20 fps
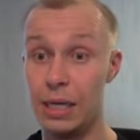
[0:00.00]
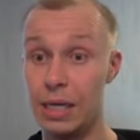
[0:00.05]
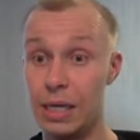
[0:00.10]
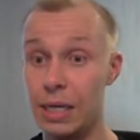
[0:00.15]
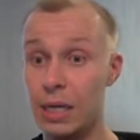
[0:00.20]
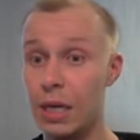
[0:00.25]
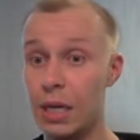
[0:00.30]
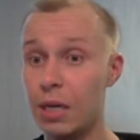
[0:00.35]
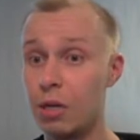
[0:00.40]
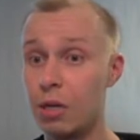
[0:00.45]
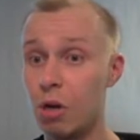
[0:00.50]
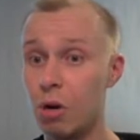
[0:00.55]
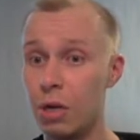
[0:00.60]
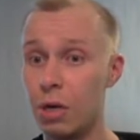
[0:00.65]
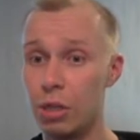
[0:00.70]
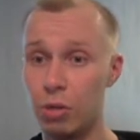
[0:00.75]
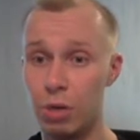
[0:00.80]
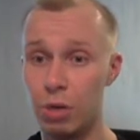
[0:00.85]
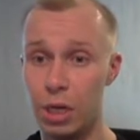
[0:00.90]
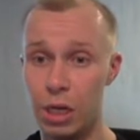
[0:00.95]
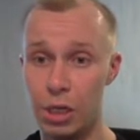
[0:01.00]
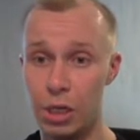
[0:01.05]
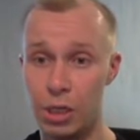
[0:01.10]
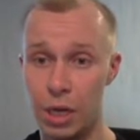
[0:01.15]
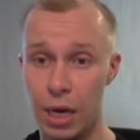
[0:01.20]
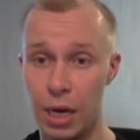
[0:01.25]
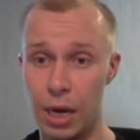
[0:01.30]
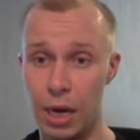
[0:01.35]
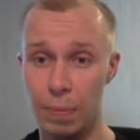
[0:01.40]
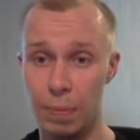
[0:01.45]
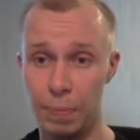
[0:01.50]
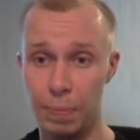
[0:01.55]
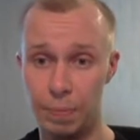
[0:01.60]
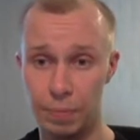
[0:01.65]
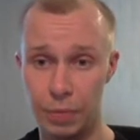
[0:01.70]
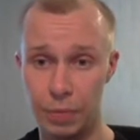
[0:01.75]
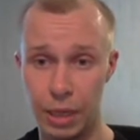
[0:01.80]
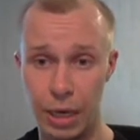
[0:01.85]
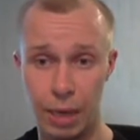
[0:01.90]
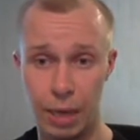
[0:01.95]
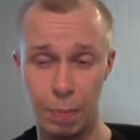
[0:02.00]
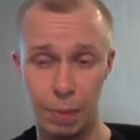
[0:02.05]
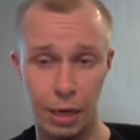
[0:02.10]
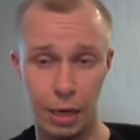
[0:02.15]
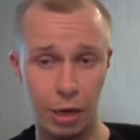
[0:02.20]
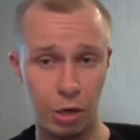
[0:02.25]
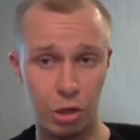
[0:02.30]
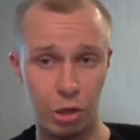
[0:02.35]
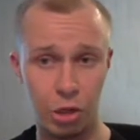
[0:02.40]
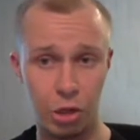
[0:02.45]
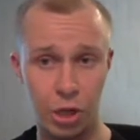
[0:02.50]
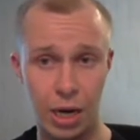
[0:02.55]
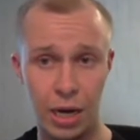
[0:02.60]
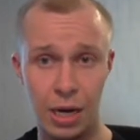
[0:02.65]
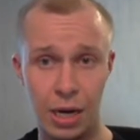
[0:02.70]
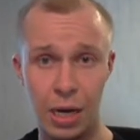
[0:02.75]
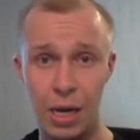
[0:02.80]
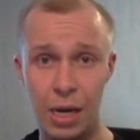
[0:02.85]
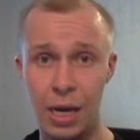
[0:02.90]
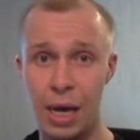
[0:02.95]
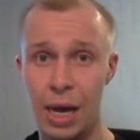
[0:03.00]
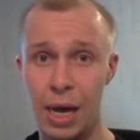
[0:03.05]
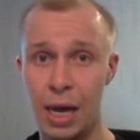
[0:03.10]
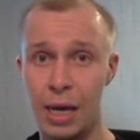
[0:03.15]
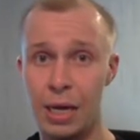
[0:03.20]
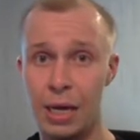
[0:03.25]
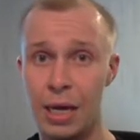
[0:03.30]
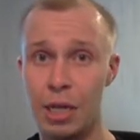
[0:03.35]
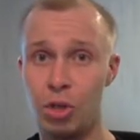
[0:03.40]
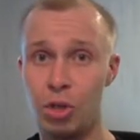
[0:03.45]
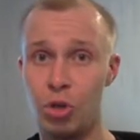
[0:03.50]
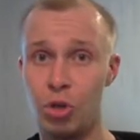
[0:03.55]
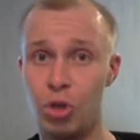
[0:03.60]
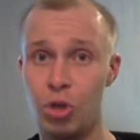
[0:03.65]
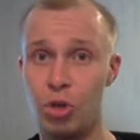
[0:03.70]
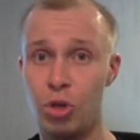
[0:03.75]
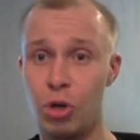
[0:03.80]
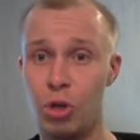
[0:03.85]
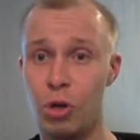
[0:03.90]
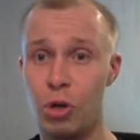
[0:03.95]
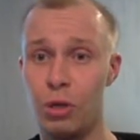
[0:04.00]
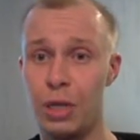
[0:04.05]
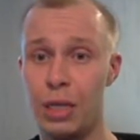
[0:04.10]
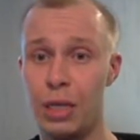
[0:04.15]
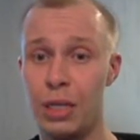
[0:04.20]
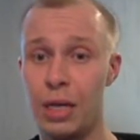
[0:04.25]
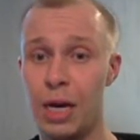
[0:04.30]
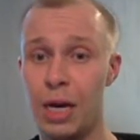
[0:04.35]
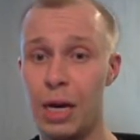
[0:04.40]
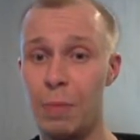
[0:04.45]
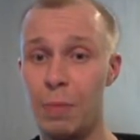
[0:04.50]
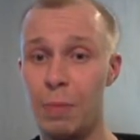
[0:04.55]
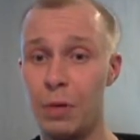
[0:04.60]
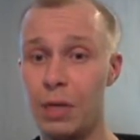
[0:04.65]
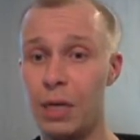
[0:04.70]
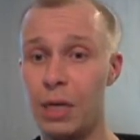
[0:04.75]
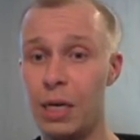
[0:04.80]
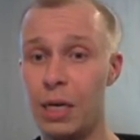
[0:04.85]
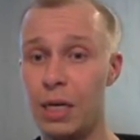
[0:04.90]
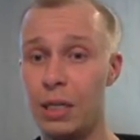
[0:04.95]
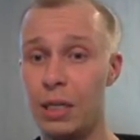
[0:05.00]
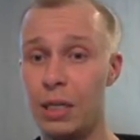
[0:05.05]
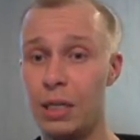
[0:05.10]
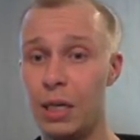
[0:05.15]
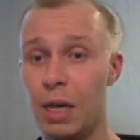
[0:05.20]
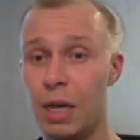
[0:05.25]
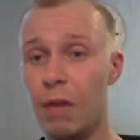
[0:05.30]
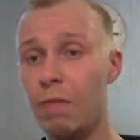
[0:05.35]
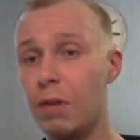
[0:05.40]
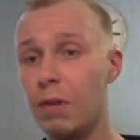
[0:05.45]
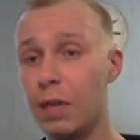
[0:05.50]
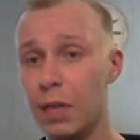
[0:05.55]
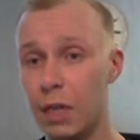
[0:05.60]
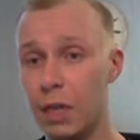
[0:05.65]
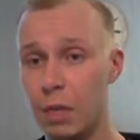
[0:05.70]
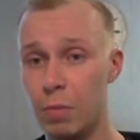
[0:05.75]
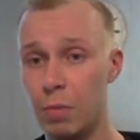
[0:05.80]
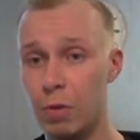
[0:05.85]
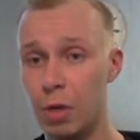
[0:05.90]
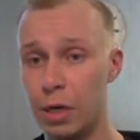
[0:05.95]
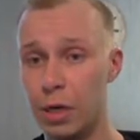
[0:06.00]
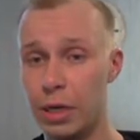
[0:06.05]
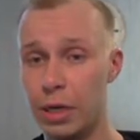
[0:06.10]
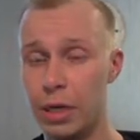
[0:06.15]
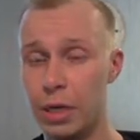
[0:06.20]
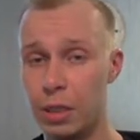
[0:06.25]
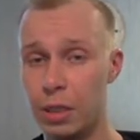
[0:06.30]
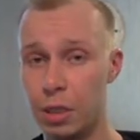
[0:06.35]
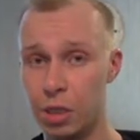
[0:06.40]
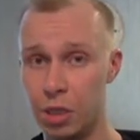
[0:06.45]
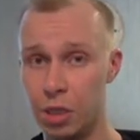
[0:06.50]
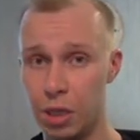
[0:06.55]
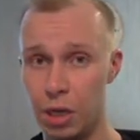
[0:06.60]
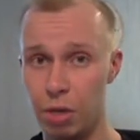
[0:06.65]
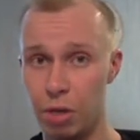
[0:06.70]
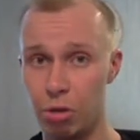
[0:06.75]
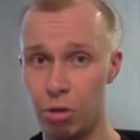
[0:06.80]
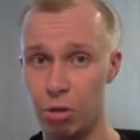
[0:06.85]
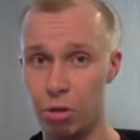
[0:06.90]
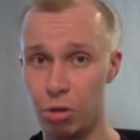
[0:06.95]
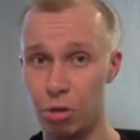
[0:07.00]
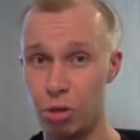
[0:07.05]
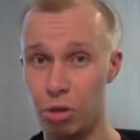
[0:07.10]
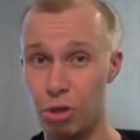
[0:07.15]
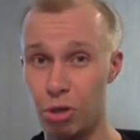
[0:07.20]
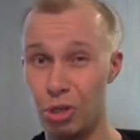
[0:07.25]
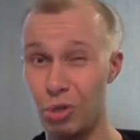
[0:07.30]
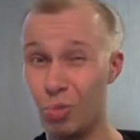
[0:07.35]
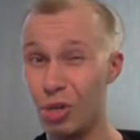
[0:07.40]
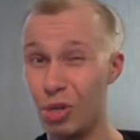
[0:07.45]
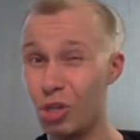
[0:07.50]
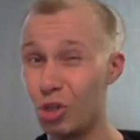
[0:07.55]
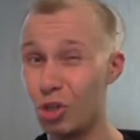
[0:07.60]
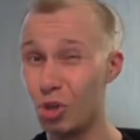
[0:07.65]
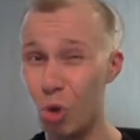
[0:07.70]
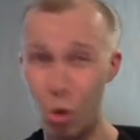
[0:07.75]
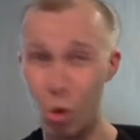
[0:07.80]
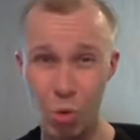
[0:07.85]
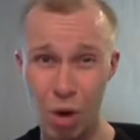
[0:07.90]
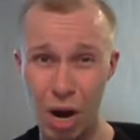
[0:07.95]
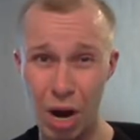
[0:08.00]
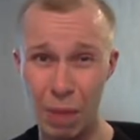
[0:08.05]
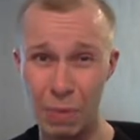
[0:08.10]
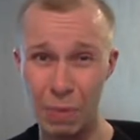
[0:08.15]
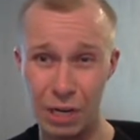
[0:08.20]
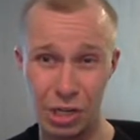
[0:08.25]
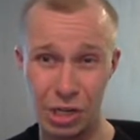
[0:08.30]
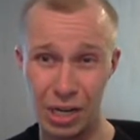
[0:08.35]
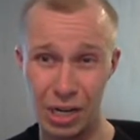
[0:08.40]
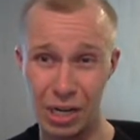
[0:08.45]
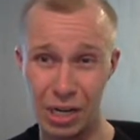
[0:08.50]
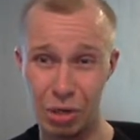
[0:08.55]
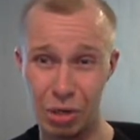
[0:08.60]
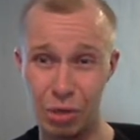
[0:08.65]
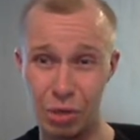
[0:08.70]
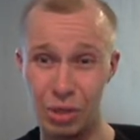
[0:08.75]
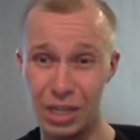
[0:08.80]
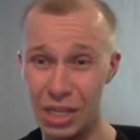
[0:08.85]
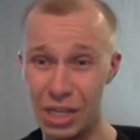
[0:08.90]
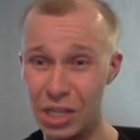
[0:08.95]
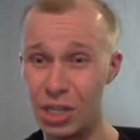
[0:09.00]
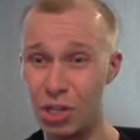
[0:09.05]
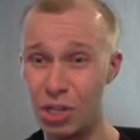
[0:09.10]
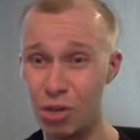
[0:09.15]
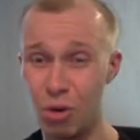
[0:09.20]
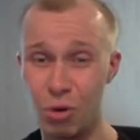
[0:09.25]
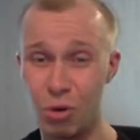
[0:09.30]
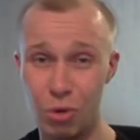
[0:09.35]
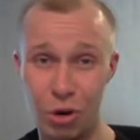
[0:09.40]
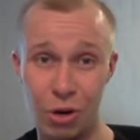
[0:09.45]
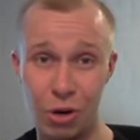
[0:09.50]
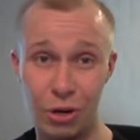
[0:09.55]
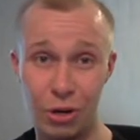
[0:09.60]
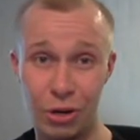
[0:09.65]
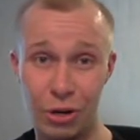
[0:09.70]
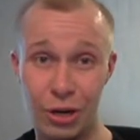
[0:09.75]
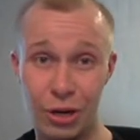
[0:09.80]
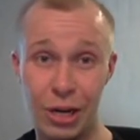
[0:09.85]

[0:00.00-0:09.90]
did go into his Palosan, and as you saw that I predicted heavily him clicking the Stealth Rocks, because it was so obvious, like, this is your rocker,